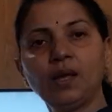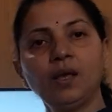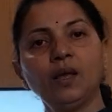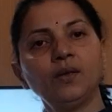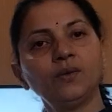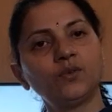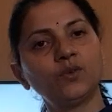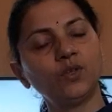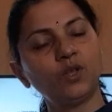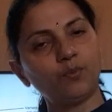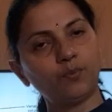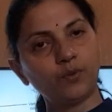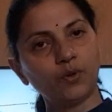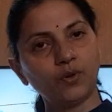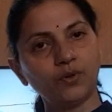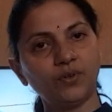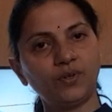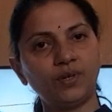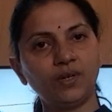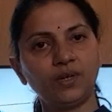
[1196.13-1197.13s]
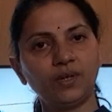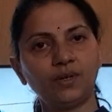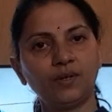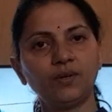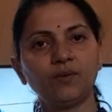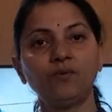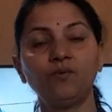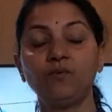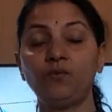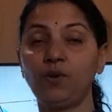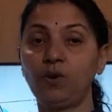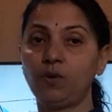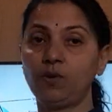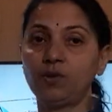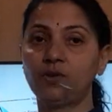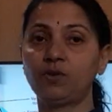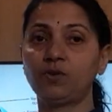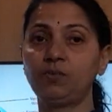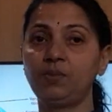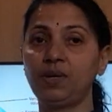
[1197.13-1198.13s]
So the prostate will
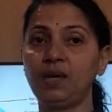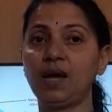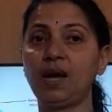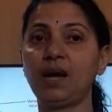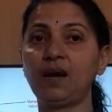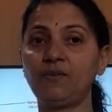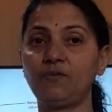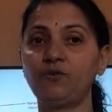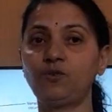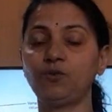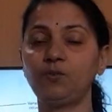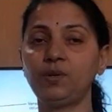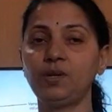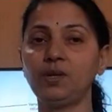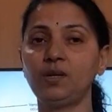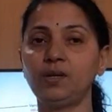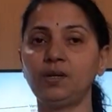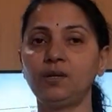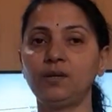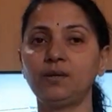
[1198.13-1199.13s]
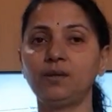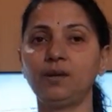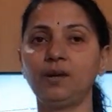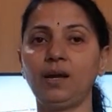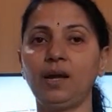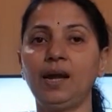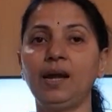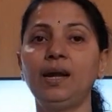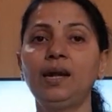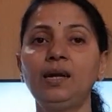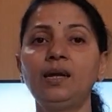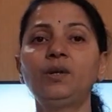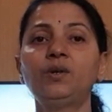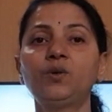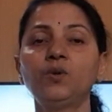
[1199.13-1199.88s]
also have to be held